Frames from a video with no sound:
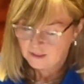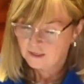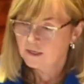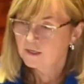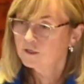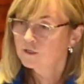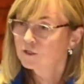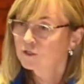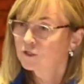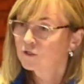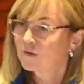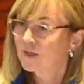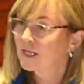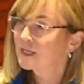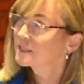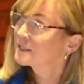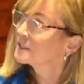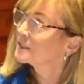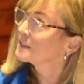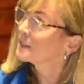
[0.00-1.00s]
So
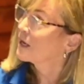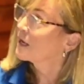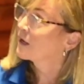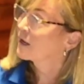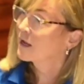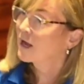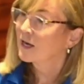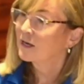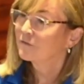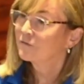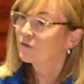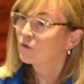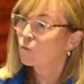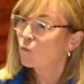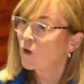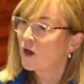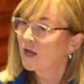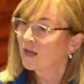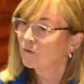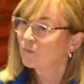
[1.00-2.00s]
that's kind of the
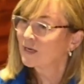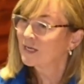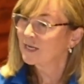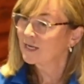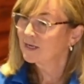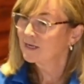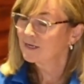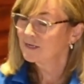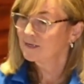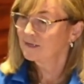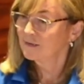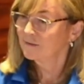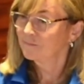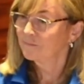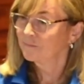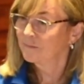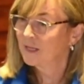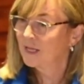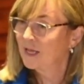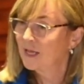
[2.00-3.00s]
why we need it.
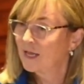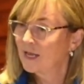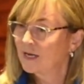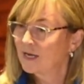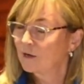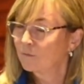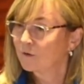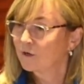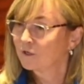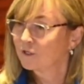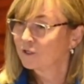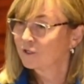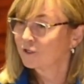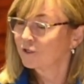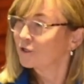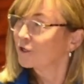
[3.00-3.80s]
And now we're going to turn it